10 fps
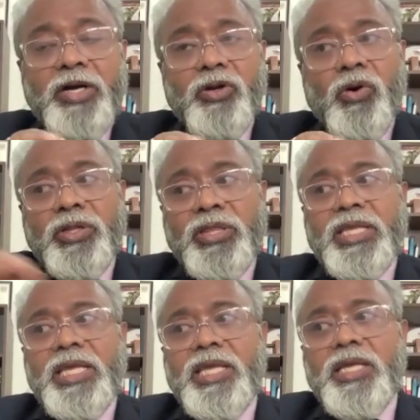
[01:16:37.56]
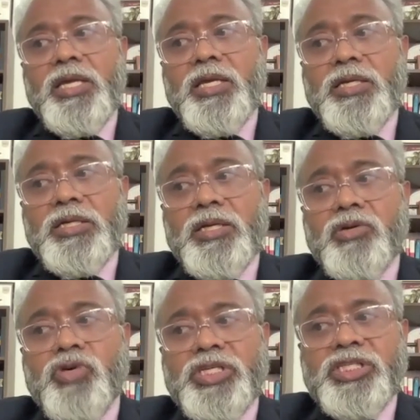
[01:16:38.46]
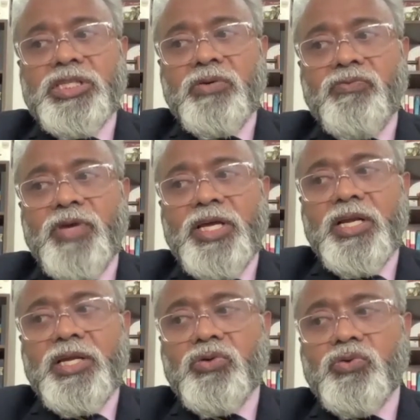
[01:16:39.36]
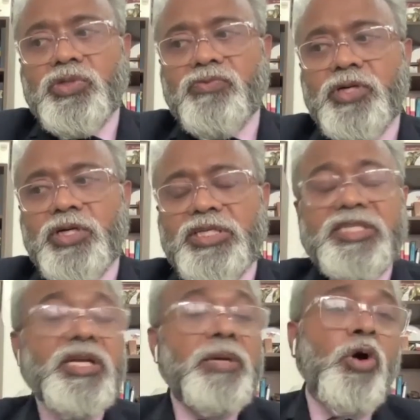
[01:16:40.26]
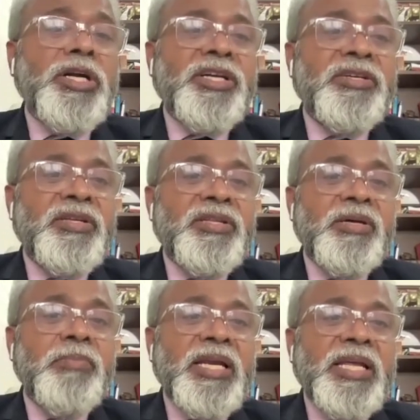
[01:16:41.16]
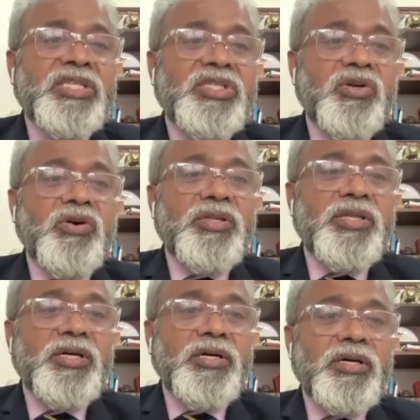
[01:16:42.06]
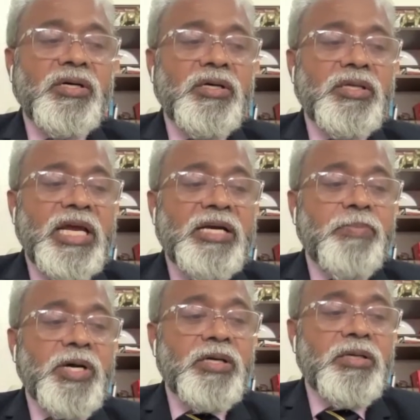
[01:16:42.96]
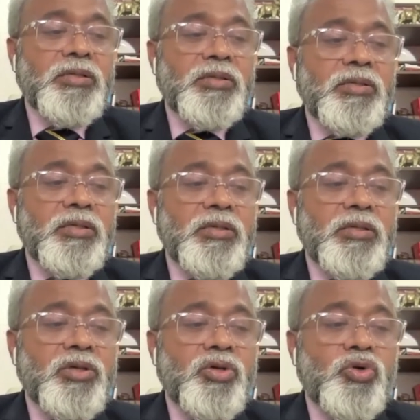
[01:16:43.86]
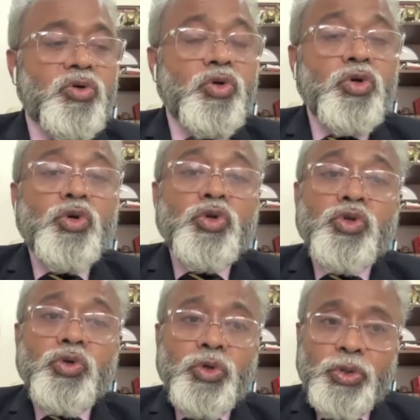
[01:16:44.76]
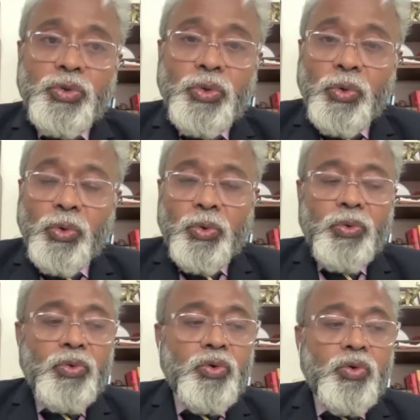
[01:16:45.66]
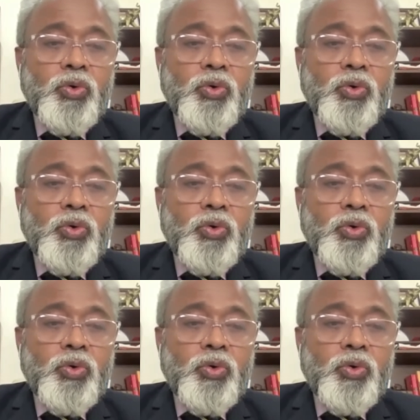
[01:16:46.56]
but on the question where I use the word subaltern, the malich or the that part. So do you know